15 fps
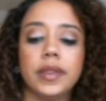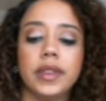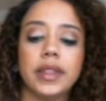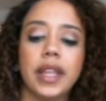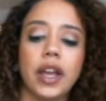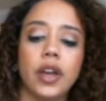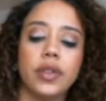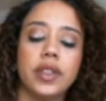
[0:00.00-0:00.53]

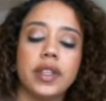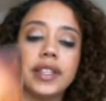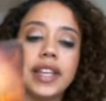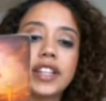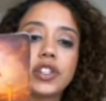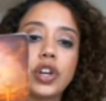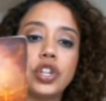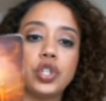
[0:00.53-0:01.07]
Now, the
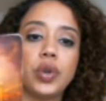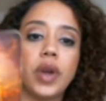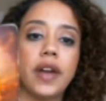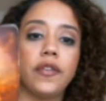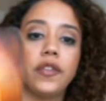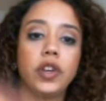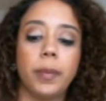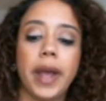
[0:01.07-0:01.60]
next card you have
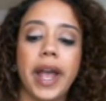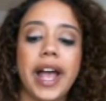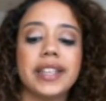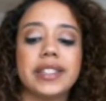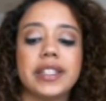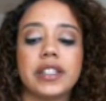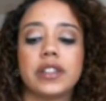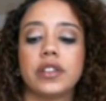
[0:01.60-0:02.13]
for your
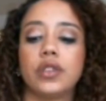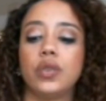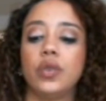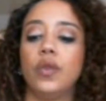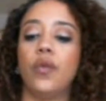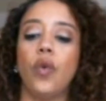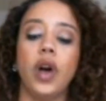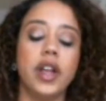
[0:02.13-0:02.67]
past is the Two
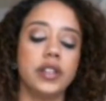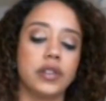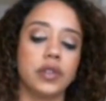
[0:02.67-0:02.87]
of Wands.